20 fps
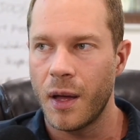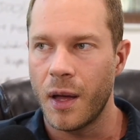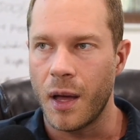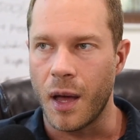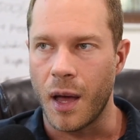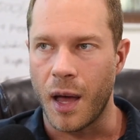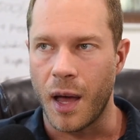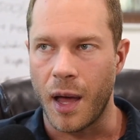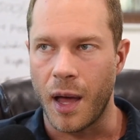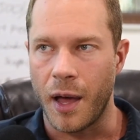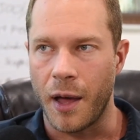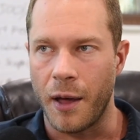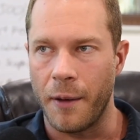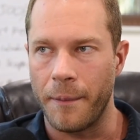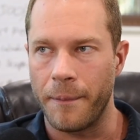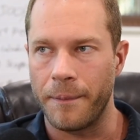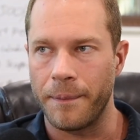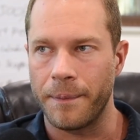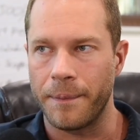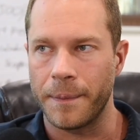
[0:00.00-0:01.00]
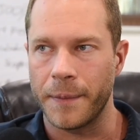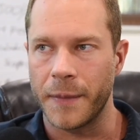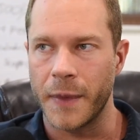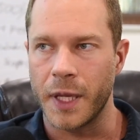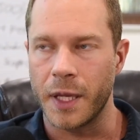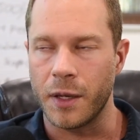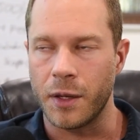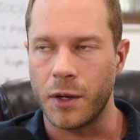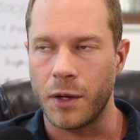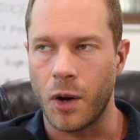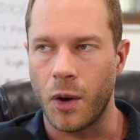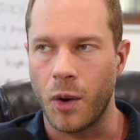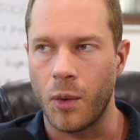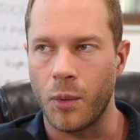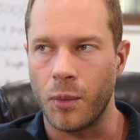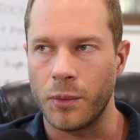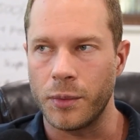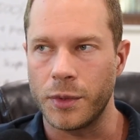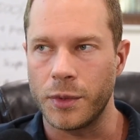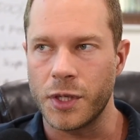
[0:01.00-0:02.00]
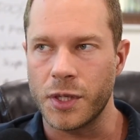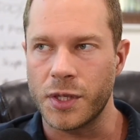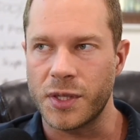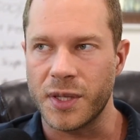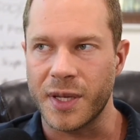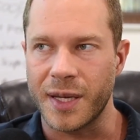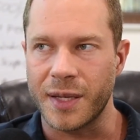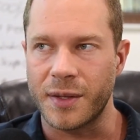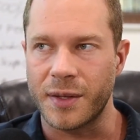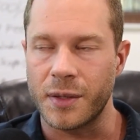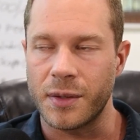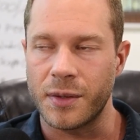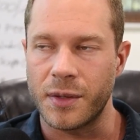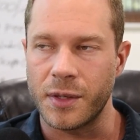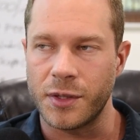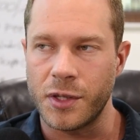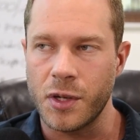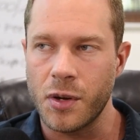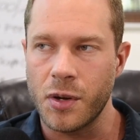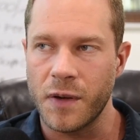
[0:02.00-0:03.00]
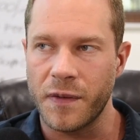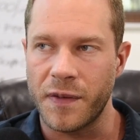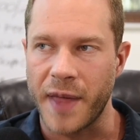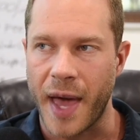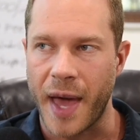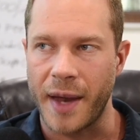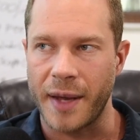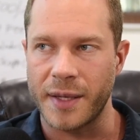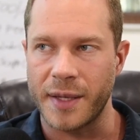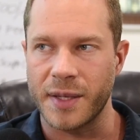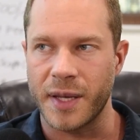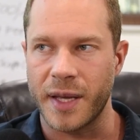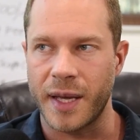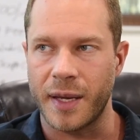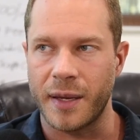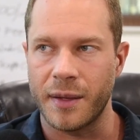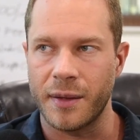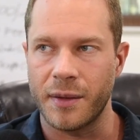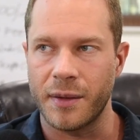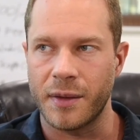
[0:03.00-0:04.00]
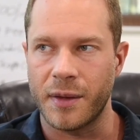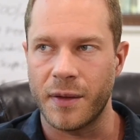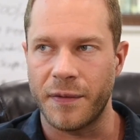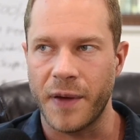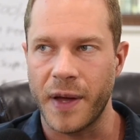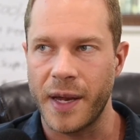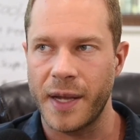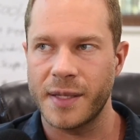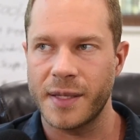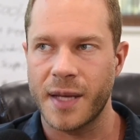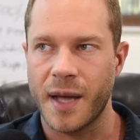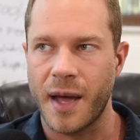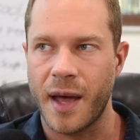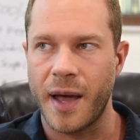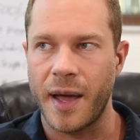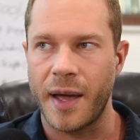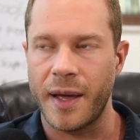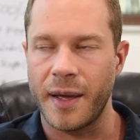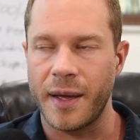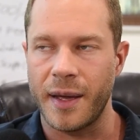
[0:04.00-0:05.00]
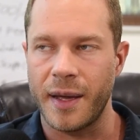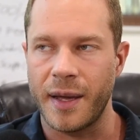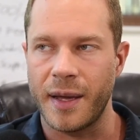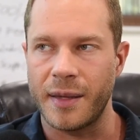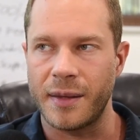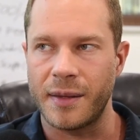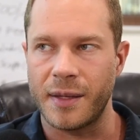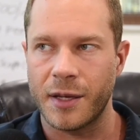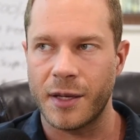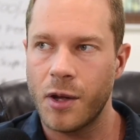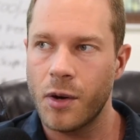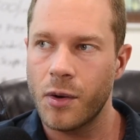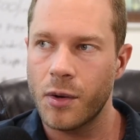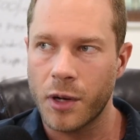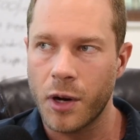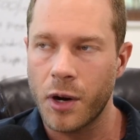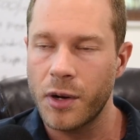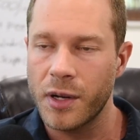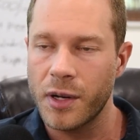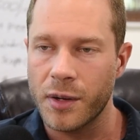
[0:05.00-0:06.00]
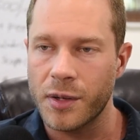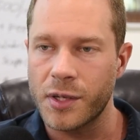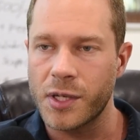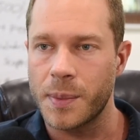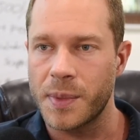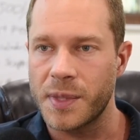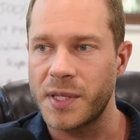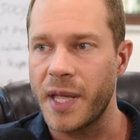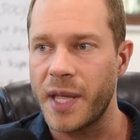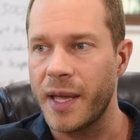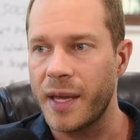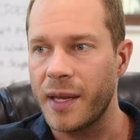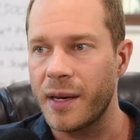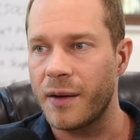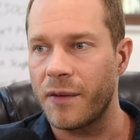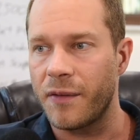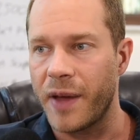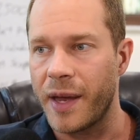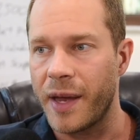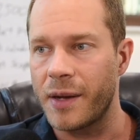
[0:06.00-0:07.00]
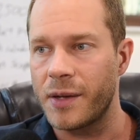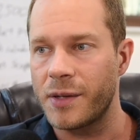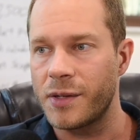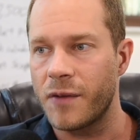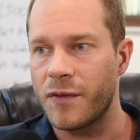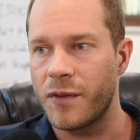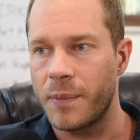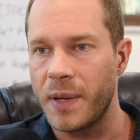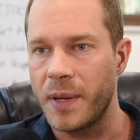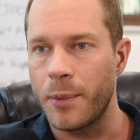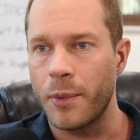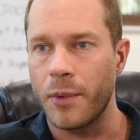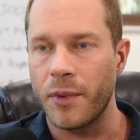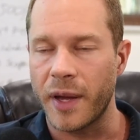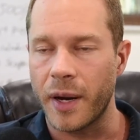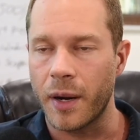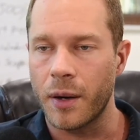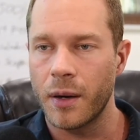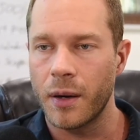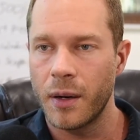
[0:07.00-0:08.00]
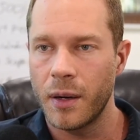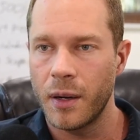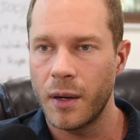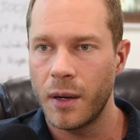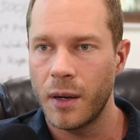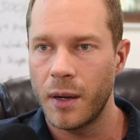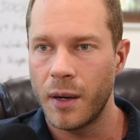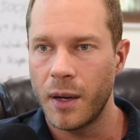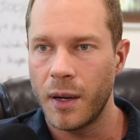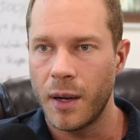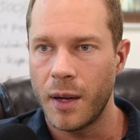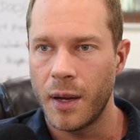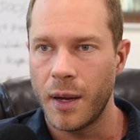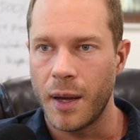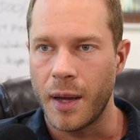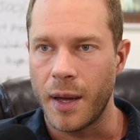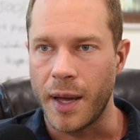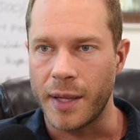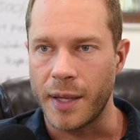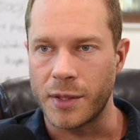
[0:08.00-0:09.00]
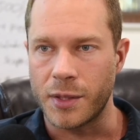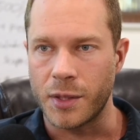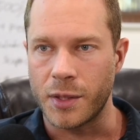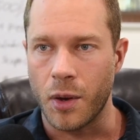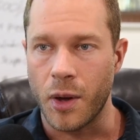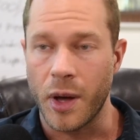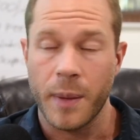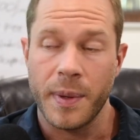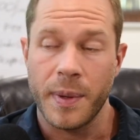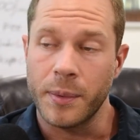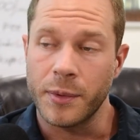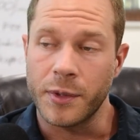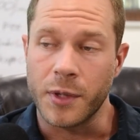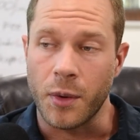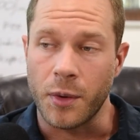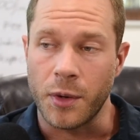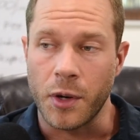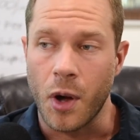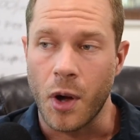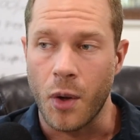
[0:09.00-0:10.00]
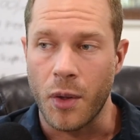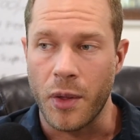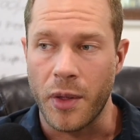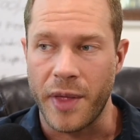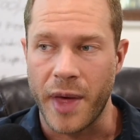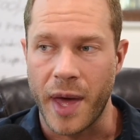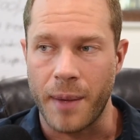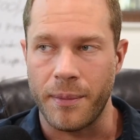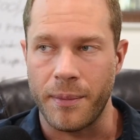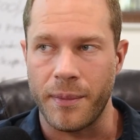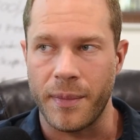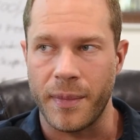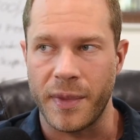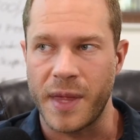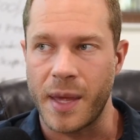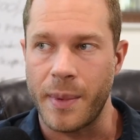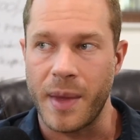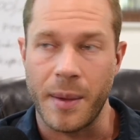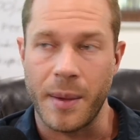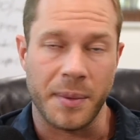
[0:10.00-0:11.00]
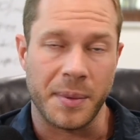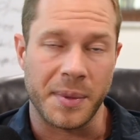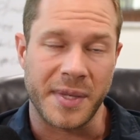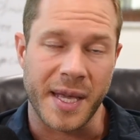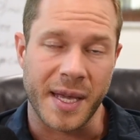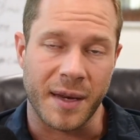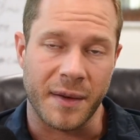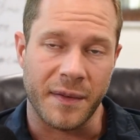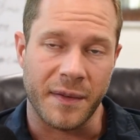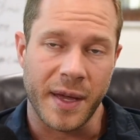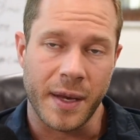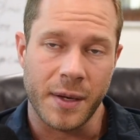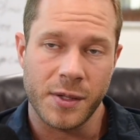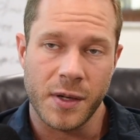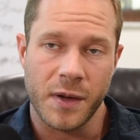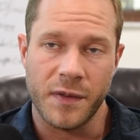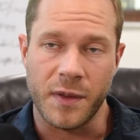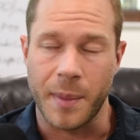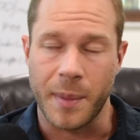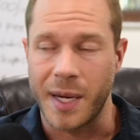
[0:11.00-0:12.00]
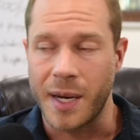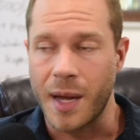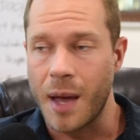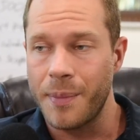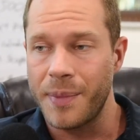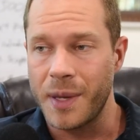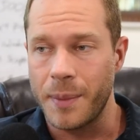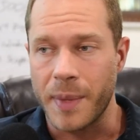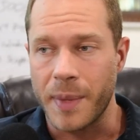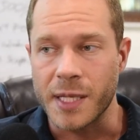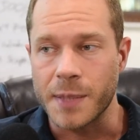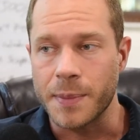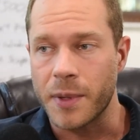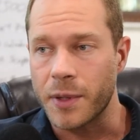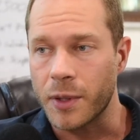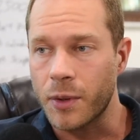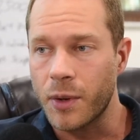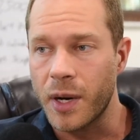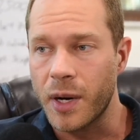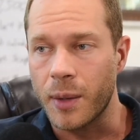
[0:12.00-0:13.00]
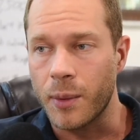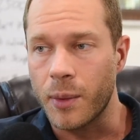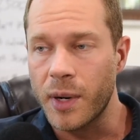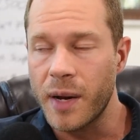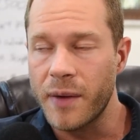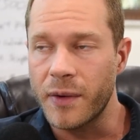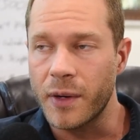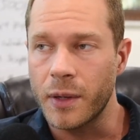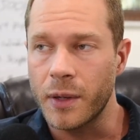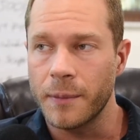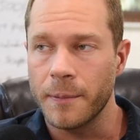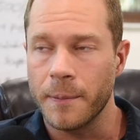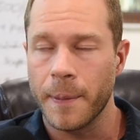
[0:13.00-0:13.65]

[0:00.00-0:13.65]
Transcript: Um, you know, just like the the joke of that is like the finance guy at the car dealership is taking advantage of the people there. And so a lot of people don't know that, that they may be taken advantage of, they may not be based upon the credit, whatever.